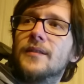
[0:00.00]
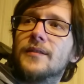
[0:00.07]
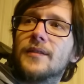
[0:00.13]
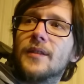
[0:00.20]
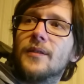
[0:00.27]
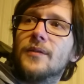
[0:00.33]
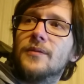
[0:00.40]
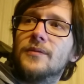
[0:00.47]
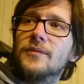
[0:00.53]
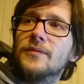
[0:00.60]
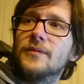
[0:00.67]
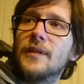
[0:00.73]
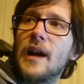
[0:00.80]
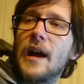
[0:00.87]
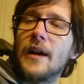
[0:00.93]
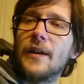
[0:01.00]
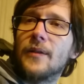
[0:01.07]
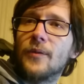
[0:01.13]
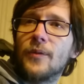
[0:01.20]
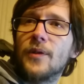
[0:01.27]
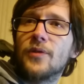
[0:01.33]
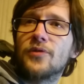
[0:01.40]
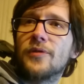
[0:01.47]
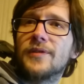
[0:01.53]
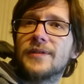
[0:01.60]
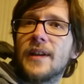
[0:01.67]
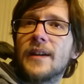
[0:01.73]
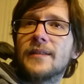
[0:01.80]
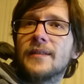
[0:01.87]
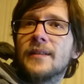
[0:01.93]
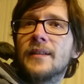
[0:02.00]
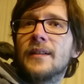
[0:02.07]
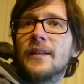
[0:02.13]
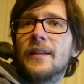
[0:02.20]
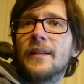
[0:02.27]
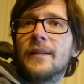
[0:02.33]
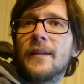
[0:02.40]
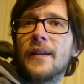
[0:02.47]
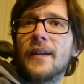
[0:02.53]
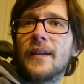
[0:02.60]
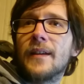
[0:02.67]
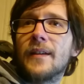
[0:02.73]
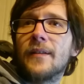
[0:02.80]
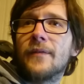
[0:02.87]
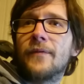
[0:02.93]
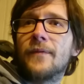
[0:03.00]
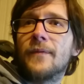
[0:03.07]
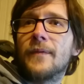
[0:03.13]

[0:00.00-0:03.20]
So I we usually start uh,